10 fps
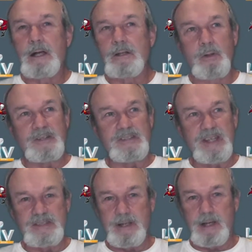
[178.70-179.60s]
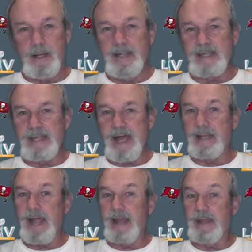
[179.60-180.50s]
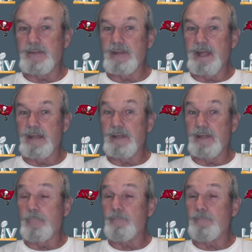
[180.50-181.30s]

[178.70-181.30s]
Lucas, he's the kind of guy that it'll